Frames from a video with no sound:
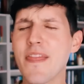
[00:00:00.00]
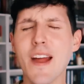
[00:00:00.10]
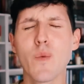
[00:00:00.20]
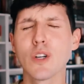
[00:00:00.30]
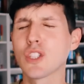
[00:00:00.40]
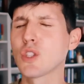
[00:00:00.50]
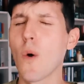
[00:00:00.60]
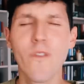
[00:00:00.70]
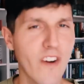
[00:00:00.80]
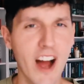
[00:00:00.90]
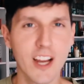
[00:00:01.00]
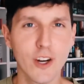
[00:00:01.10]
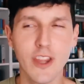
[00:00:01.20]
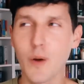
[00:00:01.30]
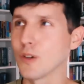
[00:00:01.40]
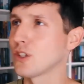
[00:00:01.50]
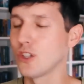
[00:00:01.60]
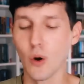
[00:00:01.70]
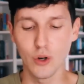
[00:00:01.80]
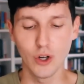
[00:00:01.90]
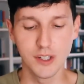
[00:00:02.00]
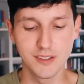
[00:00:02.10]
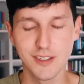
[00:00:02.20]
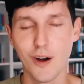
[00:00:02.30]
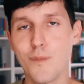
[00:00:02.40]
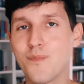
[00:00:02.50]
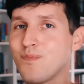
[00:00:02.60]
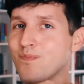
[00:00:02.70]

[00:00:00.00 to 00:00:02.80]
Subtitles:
They were so fire, they were so good, so.